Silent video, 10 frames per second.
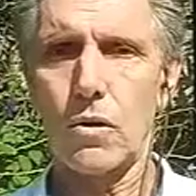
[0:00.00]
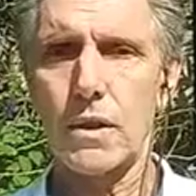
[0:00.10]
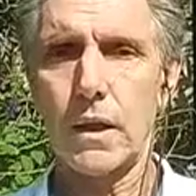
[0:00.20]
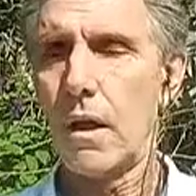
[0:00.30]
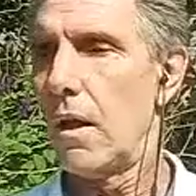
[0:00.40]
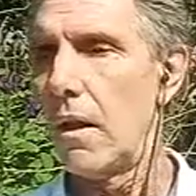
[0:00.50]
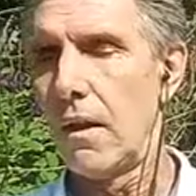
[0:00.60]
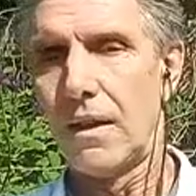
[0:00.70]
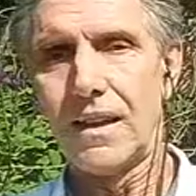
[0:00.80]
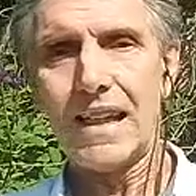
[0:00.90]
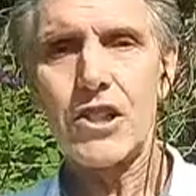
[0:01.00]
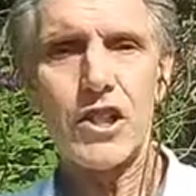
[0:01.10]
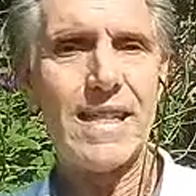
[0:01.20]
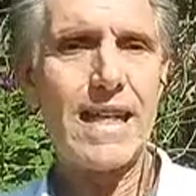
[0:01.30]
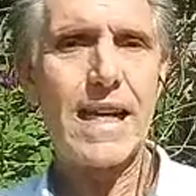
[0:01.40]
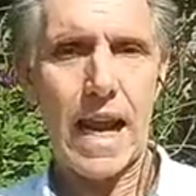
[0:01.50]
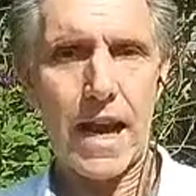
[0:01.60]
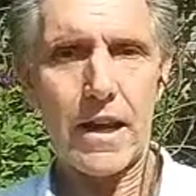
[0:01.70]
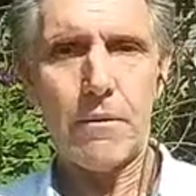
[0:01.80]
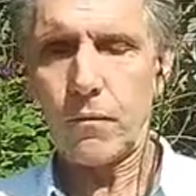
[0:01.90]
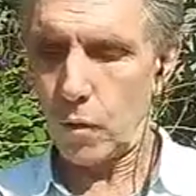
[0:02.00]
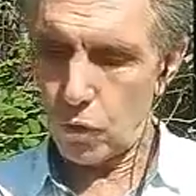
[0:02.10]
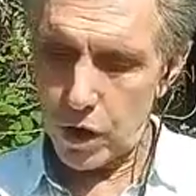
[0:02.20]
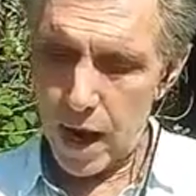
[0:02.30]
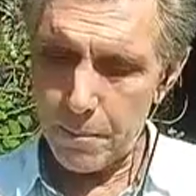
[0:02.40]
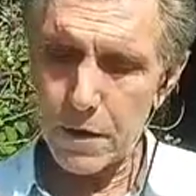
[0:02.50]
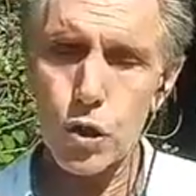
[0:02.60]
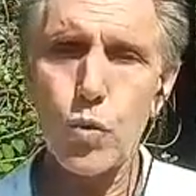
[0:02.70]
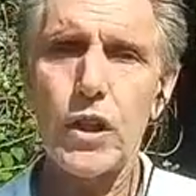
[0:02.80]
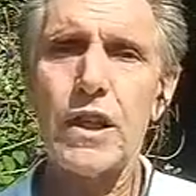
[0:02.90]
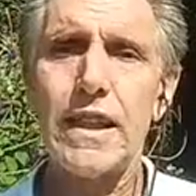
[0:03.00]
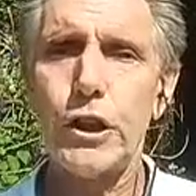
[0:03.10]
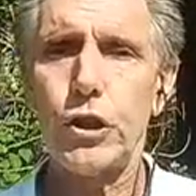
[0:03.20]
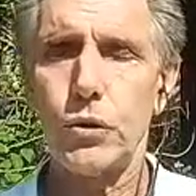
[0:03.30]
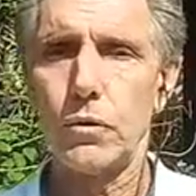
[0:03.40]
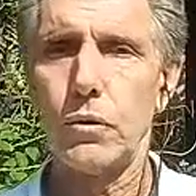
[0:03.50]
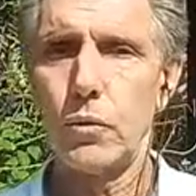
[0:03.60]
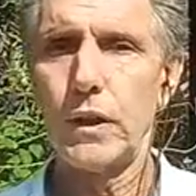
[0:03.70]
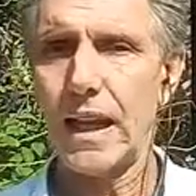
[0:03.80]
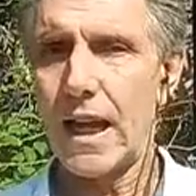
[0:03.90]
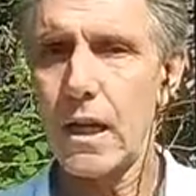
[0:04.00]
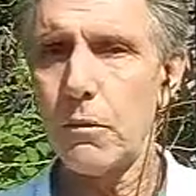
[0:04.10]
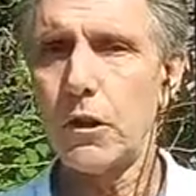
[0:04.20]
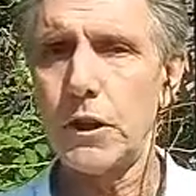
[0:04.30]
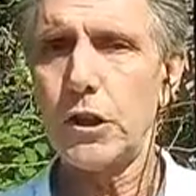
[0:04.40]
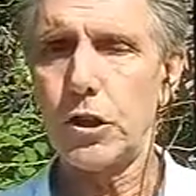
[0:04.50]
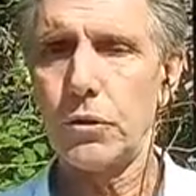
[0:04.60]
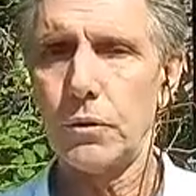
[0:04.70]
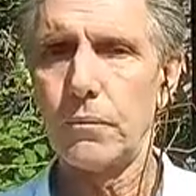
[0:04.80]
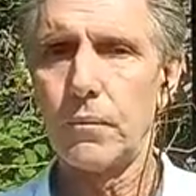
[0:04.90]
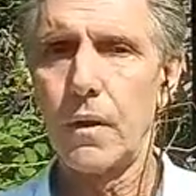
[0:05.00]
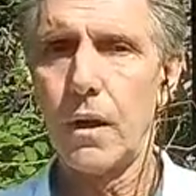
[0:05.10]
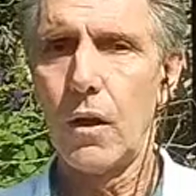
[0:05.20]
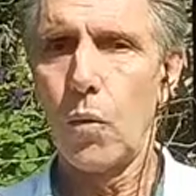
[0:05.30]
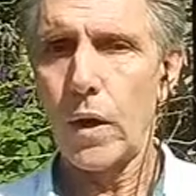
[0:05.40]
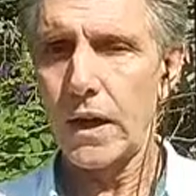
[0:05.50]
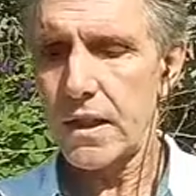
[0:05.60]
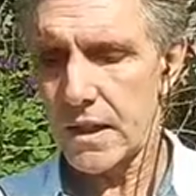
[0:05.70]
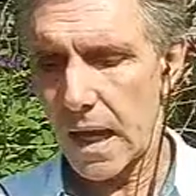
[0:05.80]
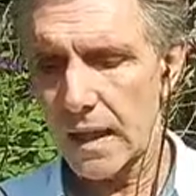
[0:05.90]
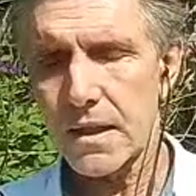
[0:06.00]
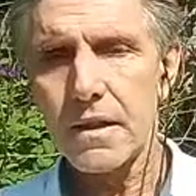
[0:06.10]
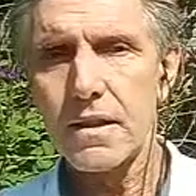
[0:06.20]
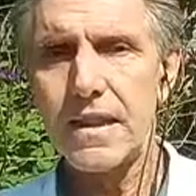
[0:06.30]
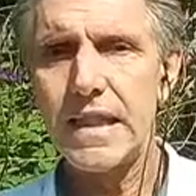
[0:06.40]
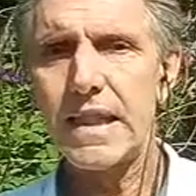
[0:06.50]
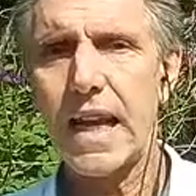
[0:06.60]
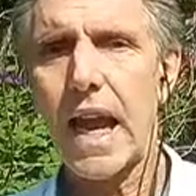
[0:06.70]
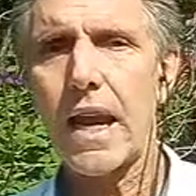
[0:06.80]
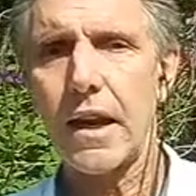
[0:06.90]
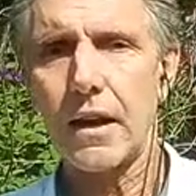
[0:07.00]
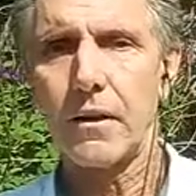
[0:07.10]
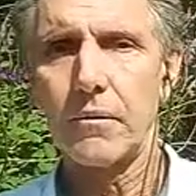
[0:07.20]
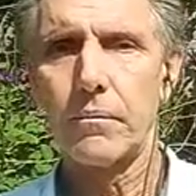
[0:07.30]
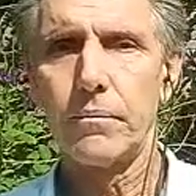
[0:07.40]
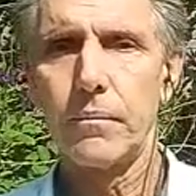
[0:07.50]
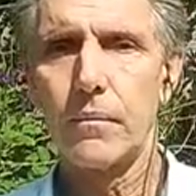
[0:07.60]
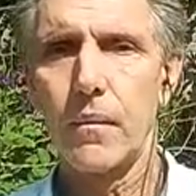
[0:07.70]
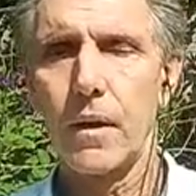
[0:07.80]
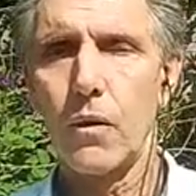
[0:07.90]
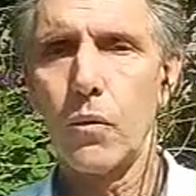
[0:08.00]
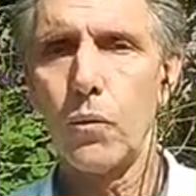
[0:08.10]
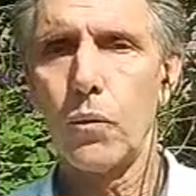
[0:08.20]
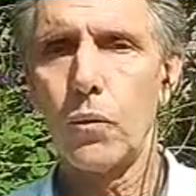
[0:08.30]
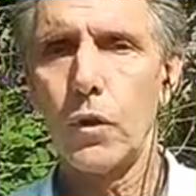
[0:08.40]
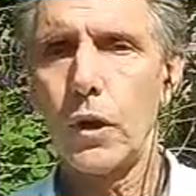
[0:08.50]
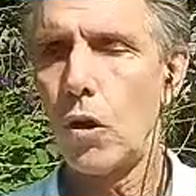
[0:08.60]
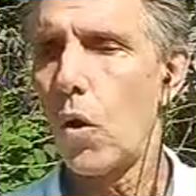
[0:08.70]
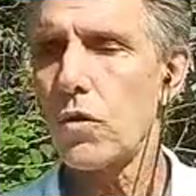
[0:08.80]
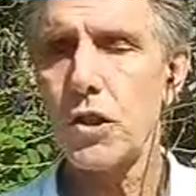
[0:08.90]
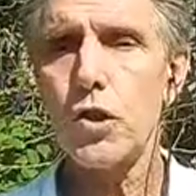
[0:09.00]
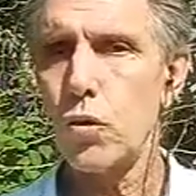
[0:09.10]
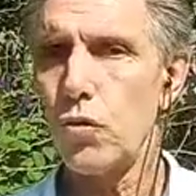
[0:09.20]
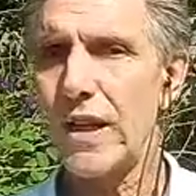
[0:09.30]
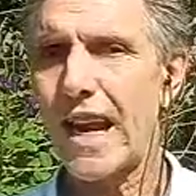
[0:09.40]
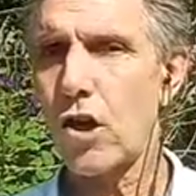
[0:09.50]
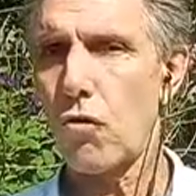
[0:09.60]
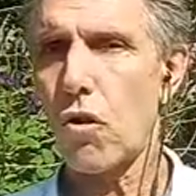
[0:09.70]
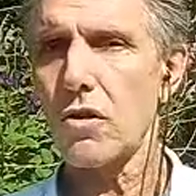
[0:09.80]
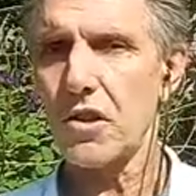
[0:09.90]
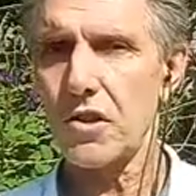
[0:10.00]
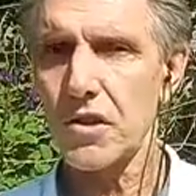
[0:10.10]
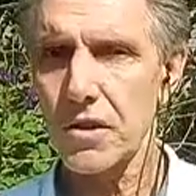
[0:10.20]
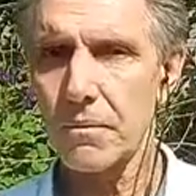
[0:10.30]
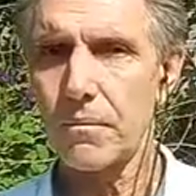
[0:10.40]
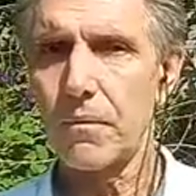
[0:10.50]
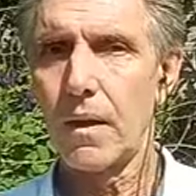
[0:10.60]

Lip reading: toxic. It's a decay. What happens with a tissue, with animal tissue, when it starts decaying? It goes into necrosis.